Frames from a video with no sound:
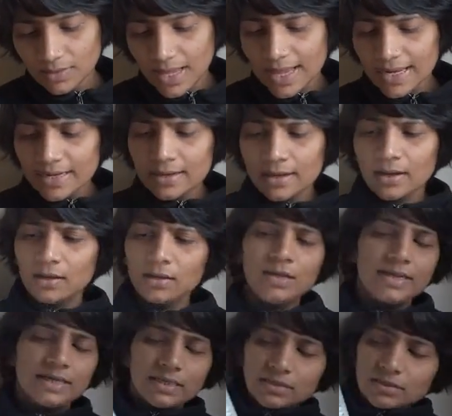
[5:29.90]
then a
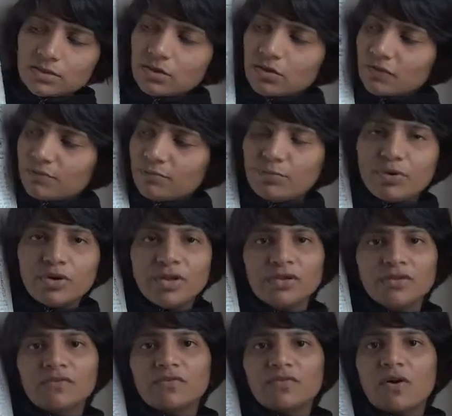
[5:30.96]
little sort of
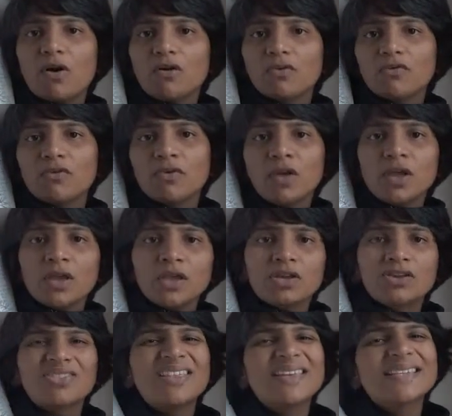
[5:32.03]
brief of you
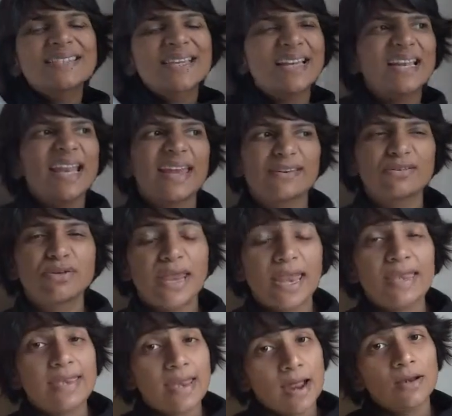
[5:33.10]
know things I'd like to
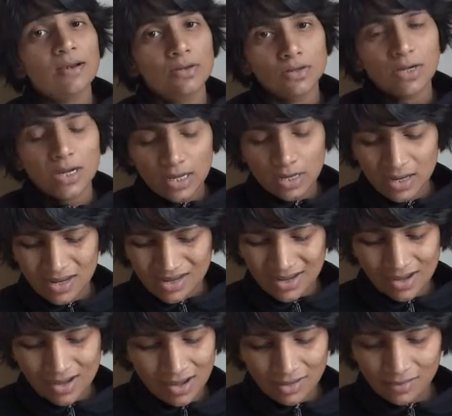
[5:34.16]
get done today.
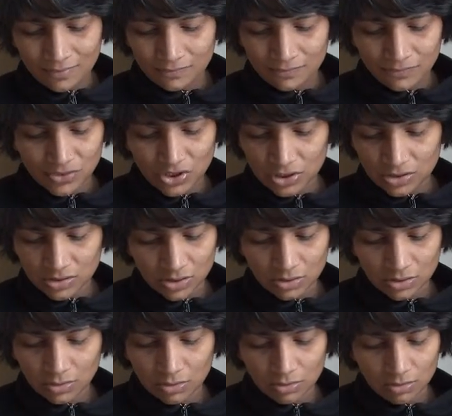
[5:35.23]
Um, just you
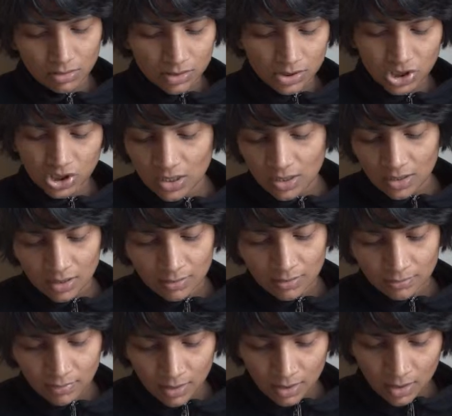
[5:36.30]
know go to the gym,
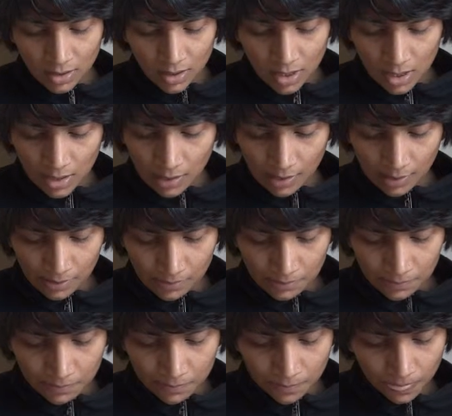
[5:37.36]

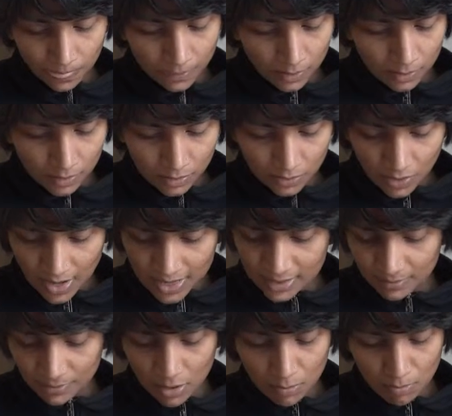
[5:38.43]
um, write a
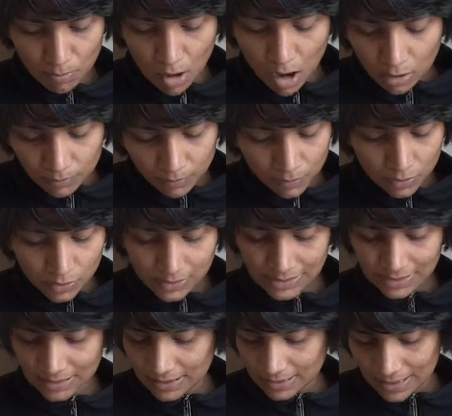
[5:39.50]
blog post,
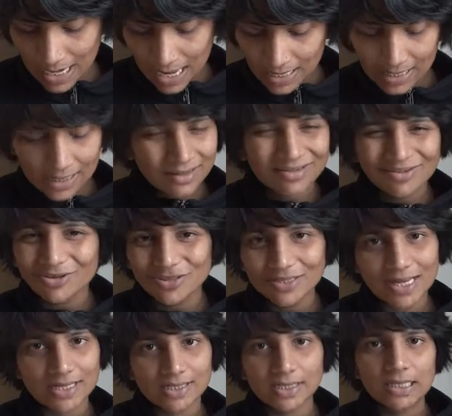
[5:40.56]
see a client, those
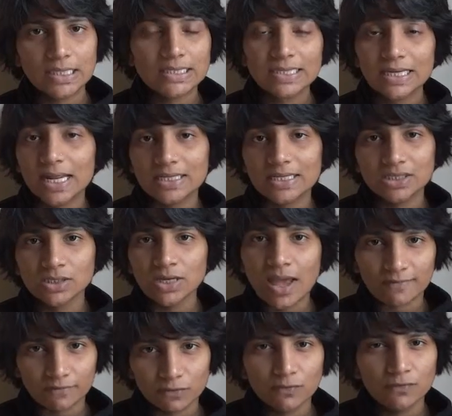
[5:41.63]
kinds of things that I just
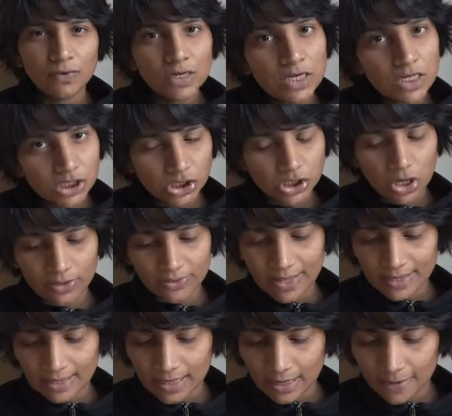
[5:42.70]
have to finish on
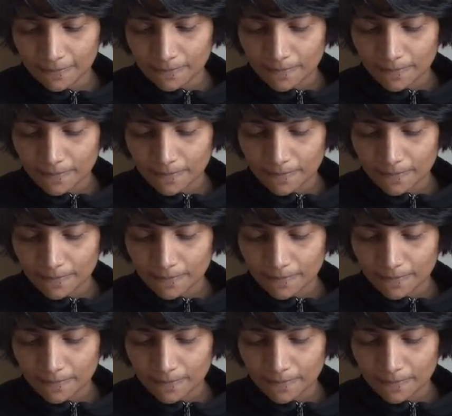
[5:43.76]
that day.